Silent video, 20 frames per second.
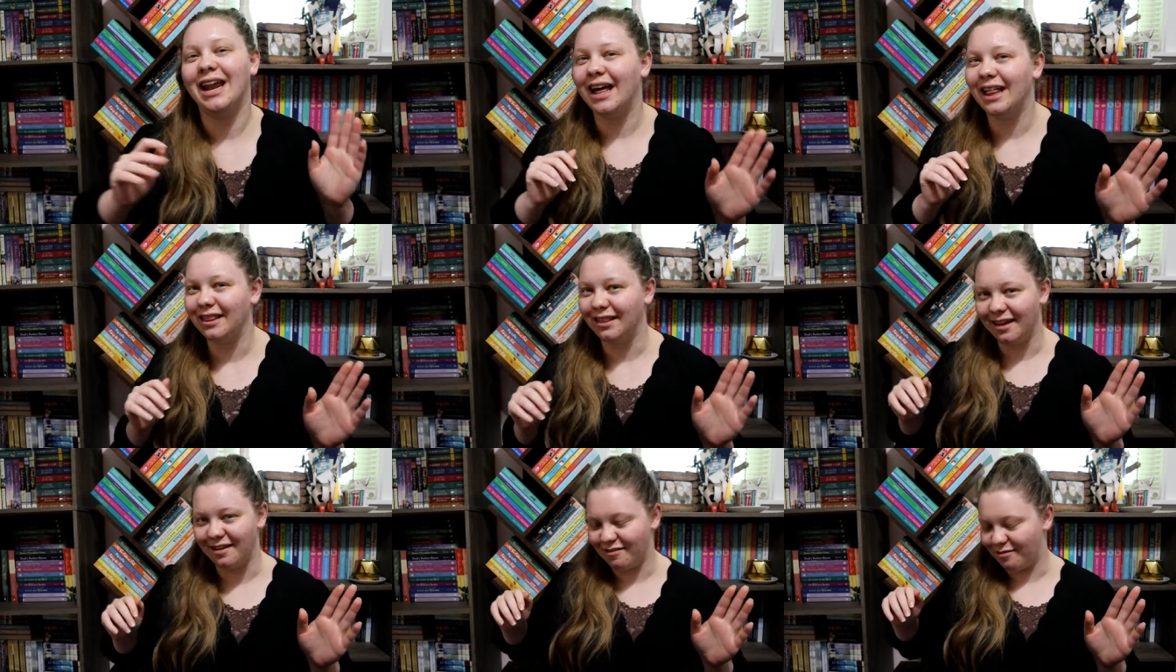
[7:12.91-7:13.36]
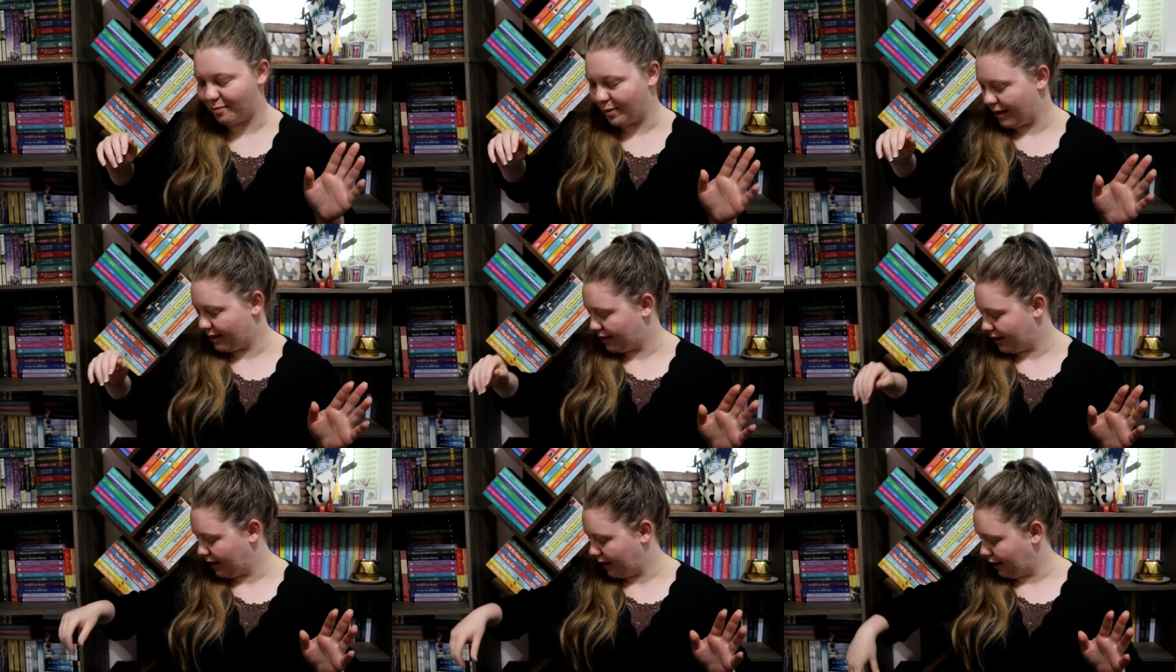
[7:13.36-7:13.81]
I love
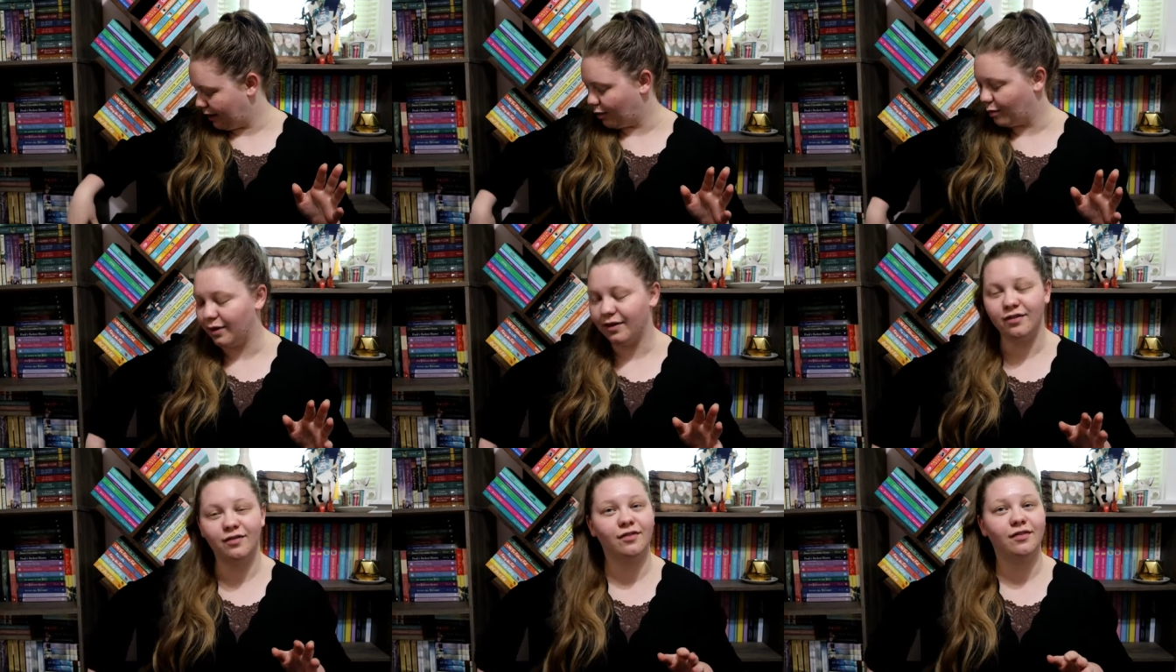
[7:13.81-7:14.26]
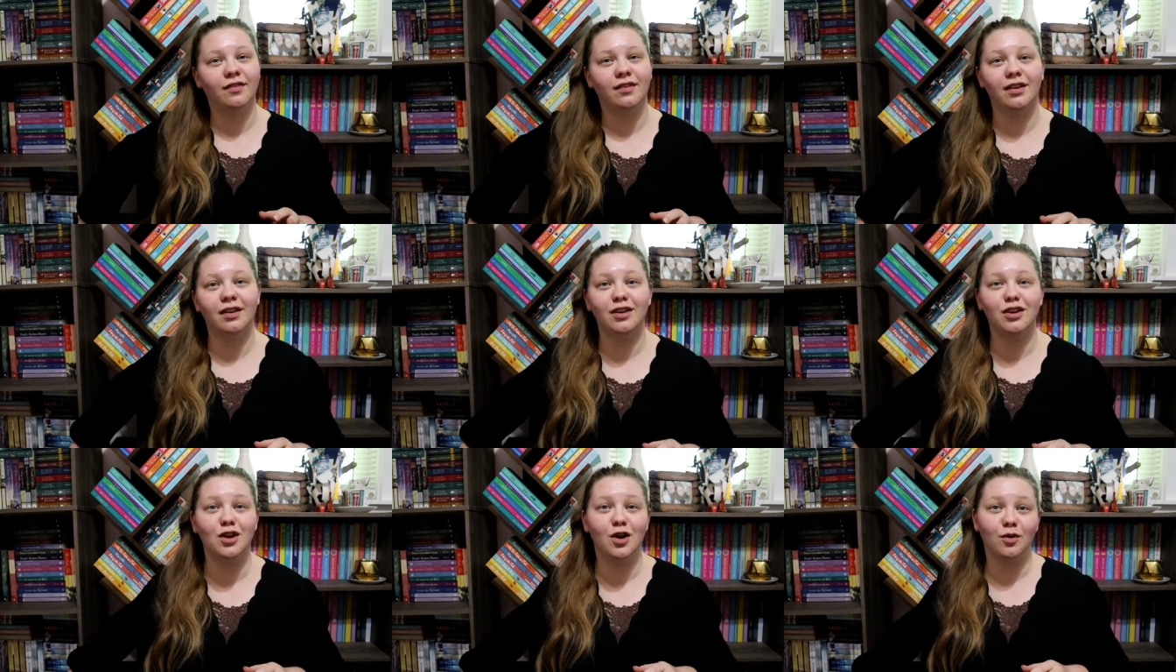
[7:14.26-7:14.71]
Bethany. We've
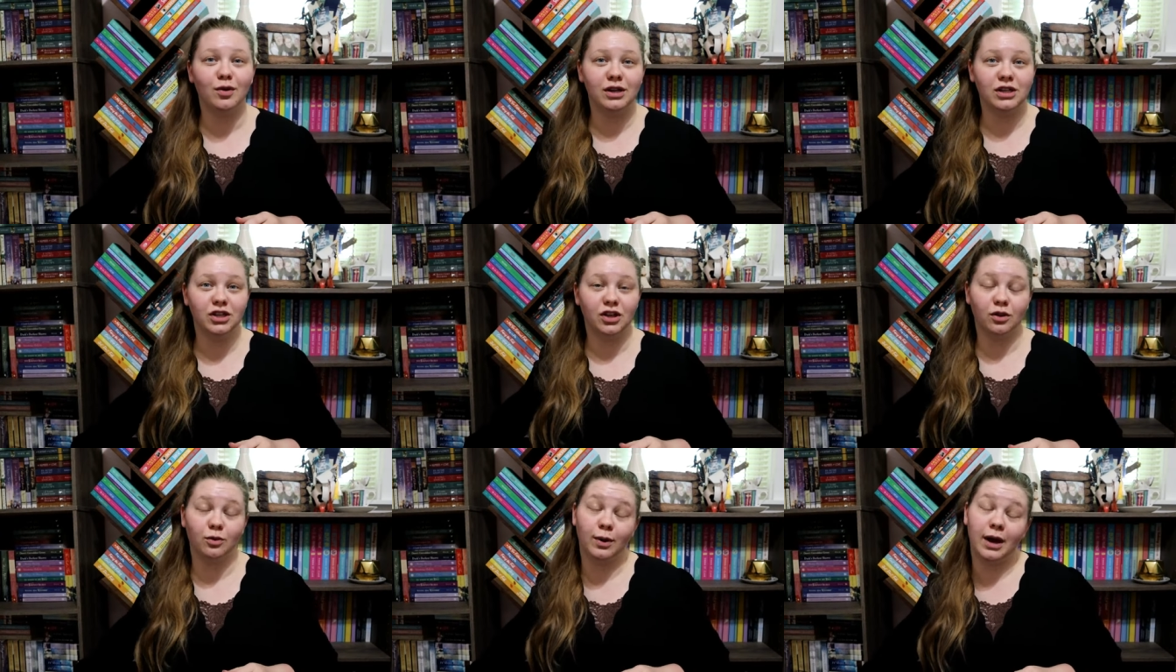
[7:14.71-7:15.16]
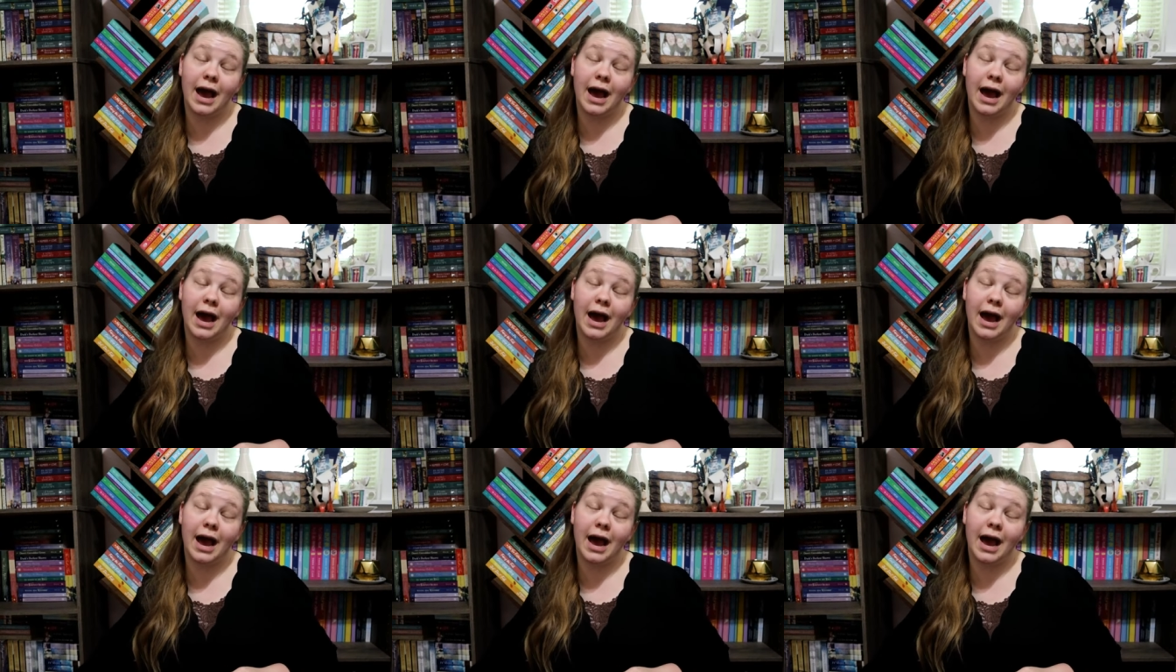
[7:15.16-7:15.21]
known each other.